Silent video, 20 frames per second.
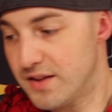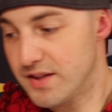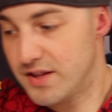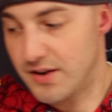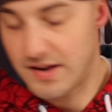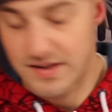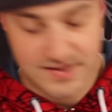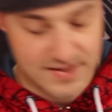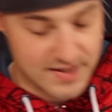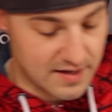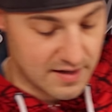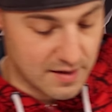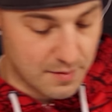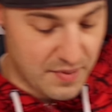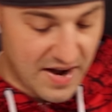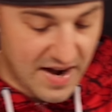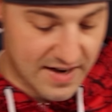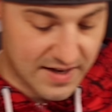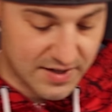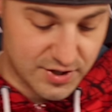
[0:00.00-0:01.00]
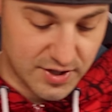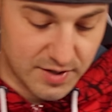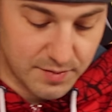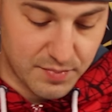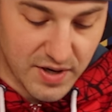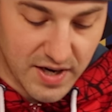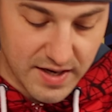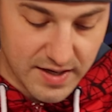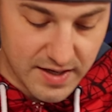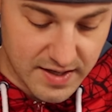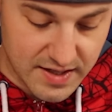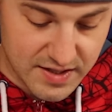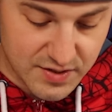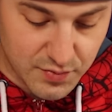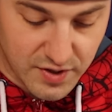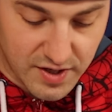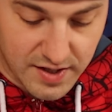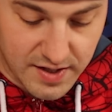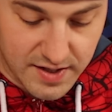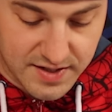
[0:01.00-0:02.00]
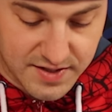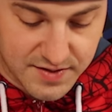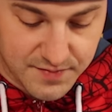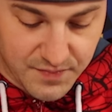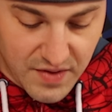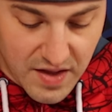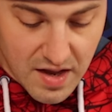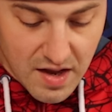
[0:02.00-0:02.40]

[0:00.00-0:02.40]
They're outside of the packaging, but it is what it is.